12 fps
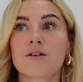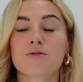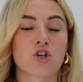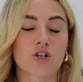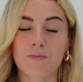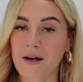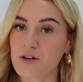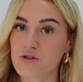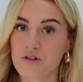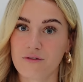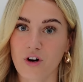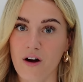Just make sure
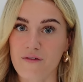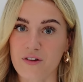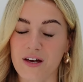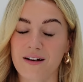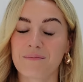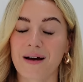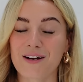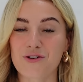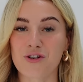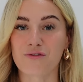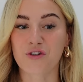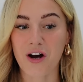you've got everything, make
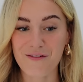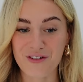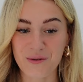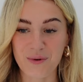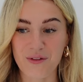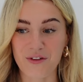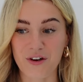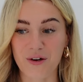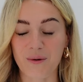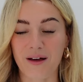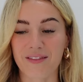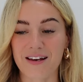sure you've got everything with
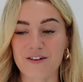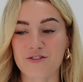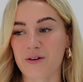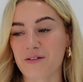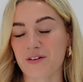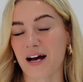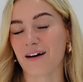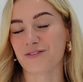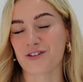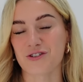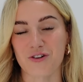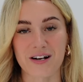you, and then you don't even have
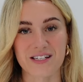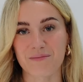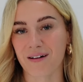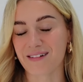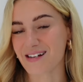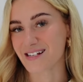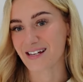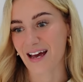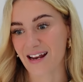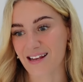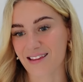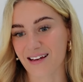to stress about needing
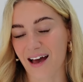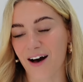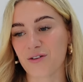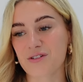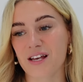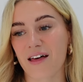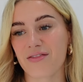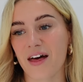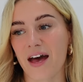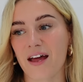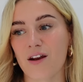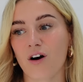anything else. And
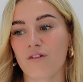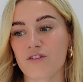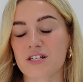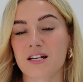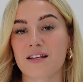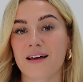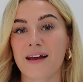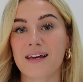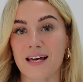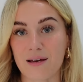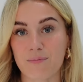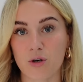then obviously they
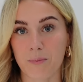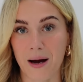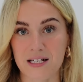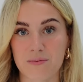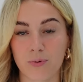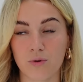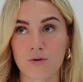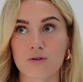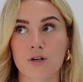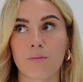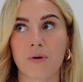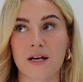keep your passport,
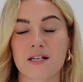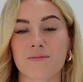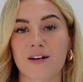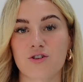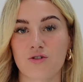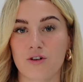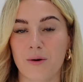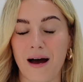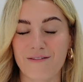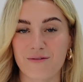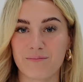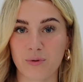so please make sure you
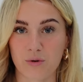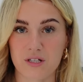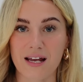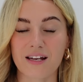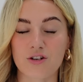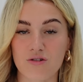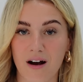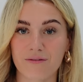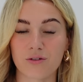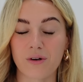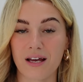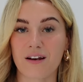haven't booked any
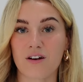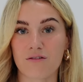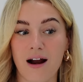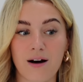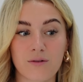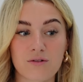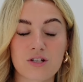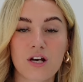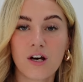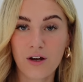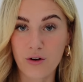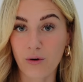travel in and around
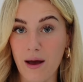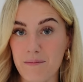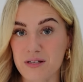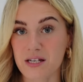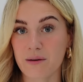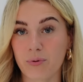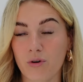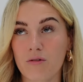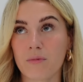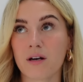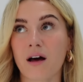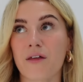your embassy
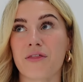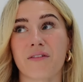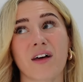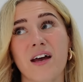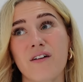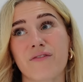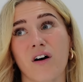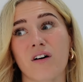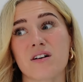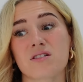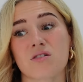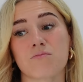appointment. I think they
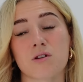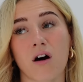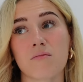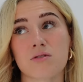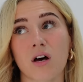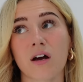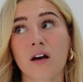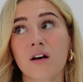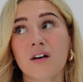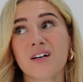advise sometimes like